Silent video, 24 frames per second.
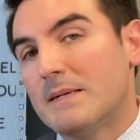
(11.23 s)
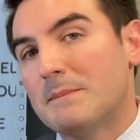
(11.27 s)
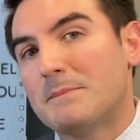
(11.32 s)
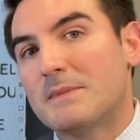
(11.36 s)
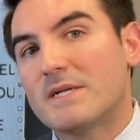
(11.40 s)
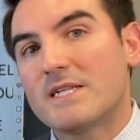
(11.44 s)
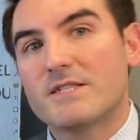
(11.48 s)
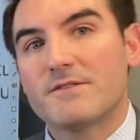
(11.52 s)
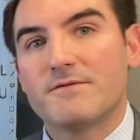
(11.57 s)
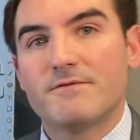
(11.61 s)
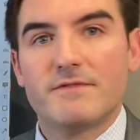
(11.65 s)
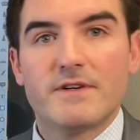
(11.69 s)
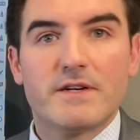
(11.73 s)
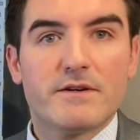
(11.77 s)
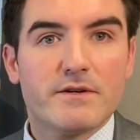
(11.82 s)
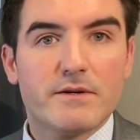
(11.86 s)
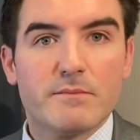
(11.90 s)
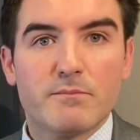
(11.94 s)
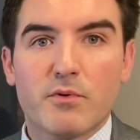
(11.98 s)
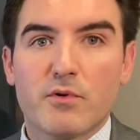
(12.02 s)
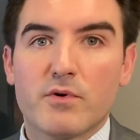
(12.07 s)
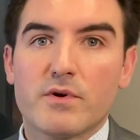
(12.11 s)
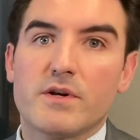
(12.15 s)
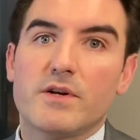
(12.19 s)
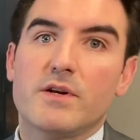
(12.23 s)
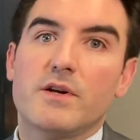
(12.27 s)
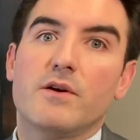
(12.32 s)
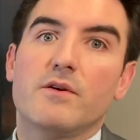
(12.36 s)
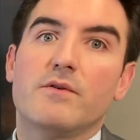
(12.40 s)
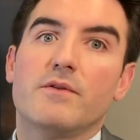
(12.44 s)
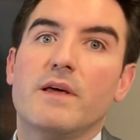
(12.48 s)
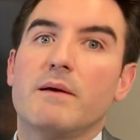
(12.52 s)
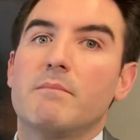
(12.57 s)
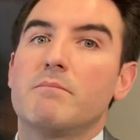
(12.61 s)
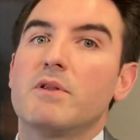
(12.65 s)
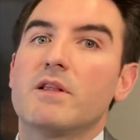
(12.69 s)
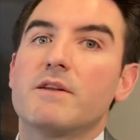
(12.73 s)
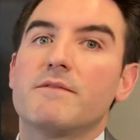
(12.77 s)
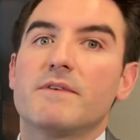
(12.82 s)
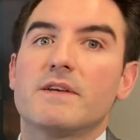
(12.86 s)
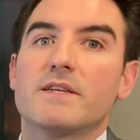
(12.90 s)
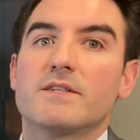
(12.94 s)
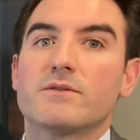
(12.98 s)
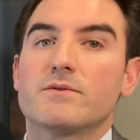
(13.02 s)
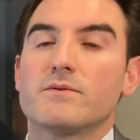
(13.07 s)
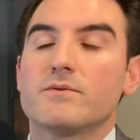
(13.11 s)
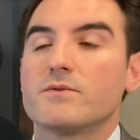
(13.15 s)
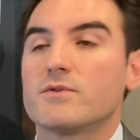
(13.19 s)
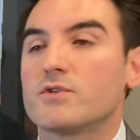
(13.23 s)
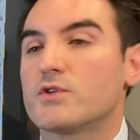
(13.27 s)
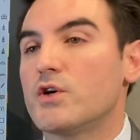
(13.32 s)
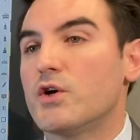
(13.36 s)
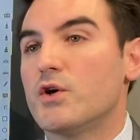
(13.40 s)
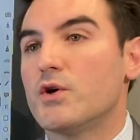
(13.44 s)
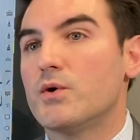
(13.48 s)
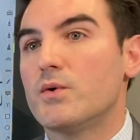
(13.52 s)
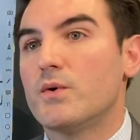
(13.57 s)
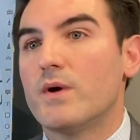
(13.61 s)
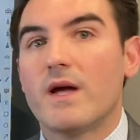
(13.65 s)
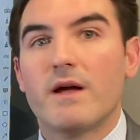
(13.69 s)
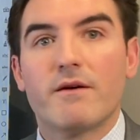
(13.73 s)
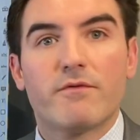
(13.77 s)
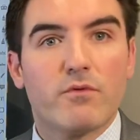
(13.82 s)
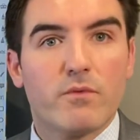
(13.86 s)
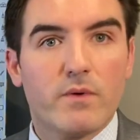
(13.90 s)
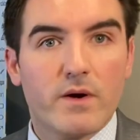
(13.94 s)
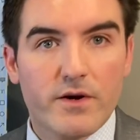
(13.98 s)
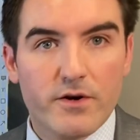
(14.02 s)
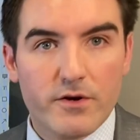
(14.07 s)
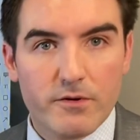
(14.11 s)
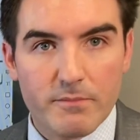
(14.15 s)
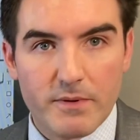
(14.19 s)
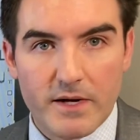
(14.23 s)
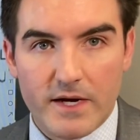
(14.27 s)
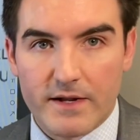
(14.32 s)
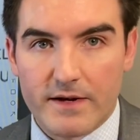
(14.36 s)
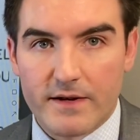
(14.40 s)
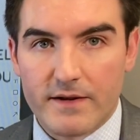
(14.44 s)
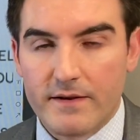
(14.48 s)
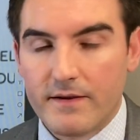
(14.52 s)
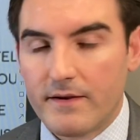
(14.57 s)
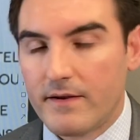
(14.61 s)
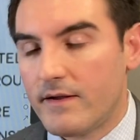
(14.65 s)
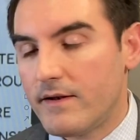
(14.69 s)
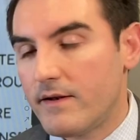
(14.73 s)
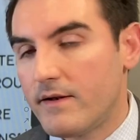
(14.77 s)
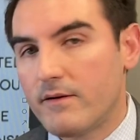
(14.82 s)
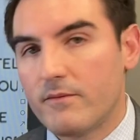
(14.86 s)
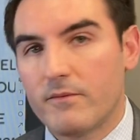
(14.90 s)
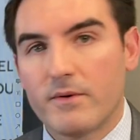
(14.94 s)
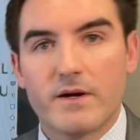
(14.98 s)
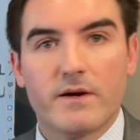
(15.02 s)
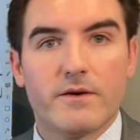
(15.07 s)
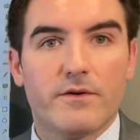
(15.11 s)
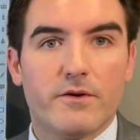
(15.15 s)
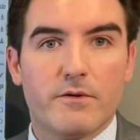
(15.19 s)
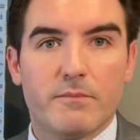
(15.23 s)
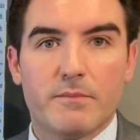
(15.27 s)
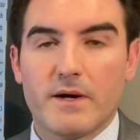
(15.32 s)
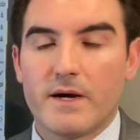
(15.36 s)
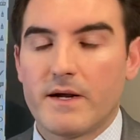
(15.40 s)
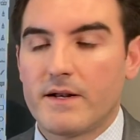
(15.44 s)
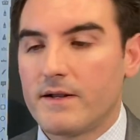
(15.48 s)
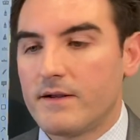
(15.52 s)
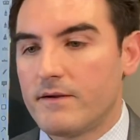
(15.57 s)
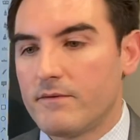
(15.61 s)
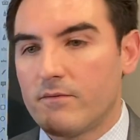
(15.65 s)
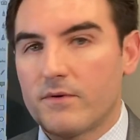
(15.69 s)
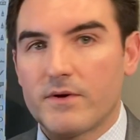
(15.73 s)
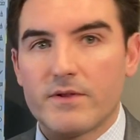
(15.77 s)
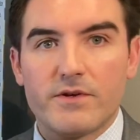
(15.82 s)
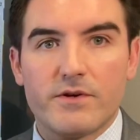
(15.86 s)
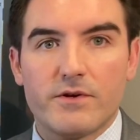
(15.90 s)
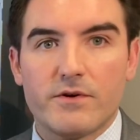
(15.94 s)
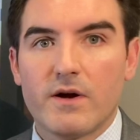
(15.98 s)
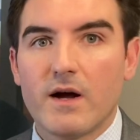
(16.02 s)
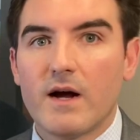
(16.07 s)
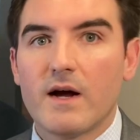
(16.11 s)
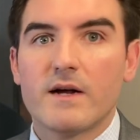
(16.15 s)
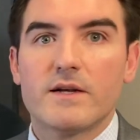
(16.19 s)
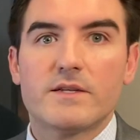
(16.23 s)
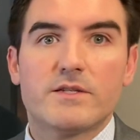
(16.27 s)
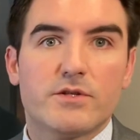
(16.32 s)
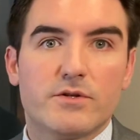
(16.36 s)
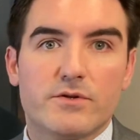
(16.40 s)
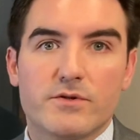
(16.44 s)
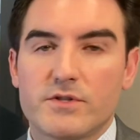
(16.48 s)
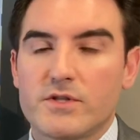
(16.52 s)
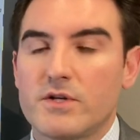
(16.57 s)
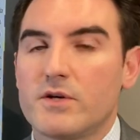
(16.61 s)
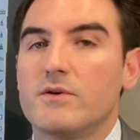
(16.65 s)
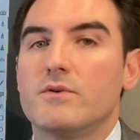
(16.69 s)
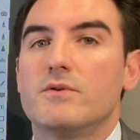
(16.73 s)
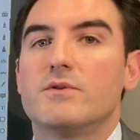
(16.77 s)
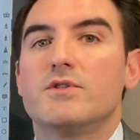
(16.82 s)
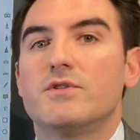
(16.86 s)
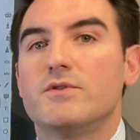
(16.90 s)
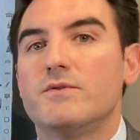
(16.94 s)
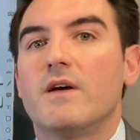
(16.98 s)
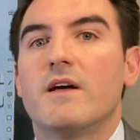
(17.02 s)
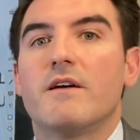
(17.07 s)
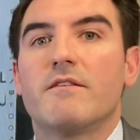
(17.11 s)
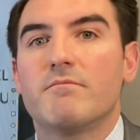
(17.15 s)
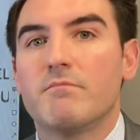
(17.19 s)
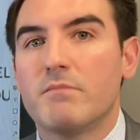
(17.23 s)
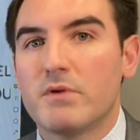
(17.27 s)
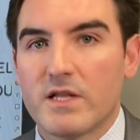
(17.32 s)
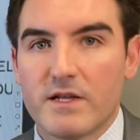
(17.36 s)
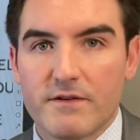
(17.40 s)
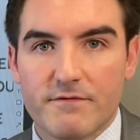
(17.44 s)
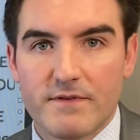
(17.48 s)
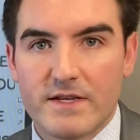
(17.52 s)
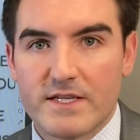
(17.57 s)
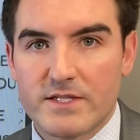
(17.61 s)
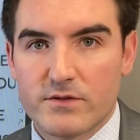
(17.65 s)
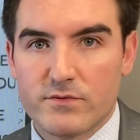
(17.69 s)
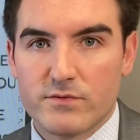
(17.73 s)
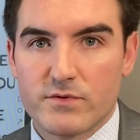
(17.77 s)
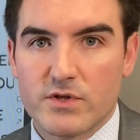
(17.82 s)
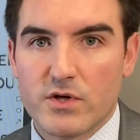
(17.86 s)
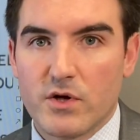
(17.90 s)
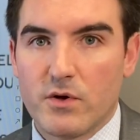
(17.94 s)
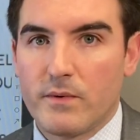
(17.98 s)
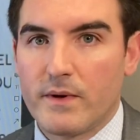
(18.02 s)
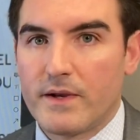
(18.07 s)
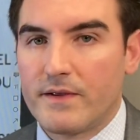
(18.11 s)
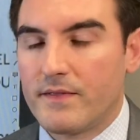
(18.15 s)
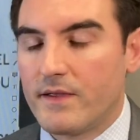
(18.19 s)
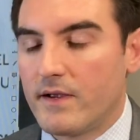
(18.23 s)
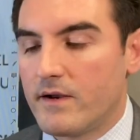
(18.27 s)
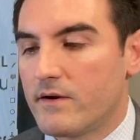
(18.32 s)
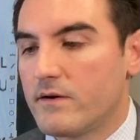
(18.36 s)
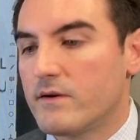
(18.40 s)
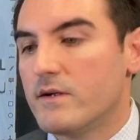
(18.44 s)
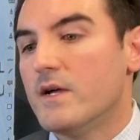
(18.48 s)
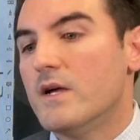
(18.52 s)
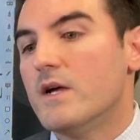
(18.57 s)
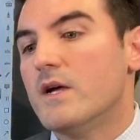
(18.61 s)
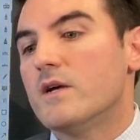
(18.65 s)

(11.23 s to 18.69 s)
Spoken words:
but it's very important to know that blood vessels go everywhere in your body, anywhere in your body, whether your eyes or your toes, you have blood vessels going there.